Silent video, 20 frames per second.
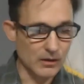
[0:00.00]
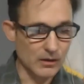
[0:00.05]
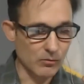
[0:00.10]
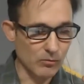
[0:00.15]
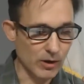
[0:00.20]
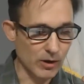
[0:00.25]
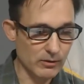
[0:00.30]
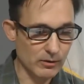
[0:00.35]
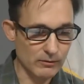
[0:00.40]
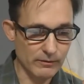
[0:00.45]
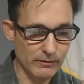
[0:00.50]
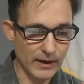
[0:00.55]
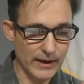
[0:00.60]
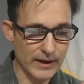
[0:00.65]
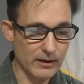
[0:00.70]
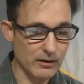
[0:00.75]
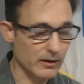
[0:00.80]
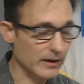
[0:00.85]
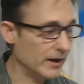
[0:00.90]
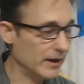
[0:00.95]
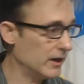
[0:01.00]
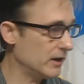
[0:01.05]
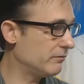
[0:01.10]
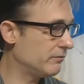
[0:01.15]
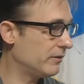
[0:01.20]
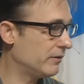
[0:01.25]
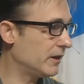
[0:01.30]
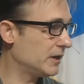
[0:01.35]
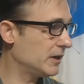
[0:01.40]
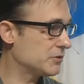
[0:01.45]
whether they are
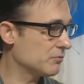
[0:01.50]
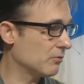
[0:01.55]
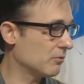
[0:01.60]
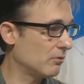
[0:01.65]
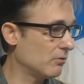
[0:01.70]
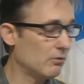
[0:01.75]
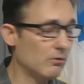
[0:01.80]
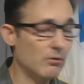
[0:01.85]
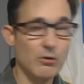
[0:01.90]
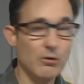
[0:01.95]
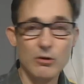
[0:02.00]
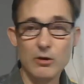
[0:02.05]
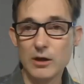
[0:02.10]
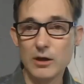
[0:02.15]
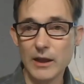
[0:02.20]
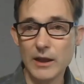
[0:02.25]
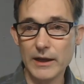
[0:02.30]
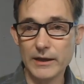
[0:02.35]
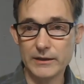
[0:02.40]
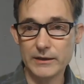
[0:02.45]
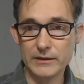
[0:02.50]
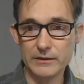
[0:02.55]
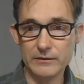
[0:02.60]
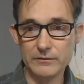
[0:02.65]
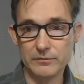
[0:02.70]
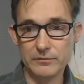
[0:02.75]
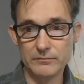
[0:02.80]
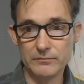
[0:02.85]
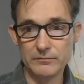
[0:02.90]
individual or collective.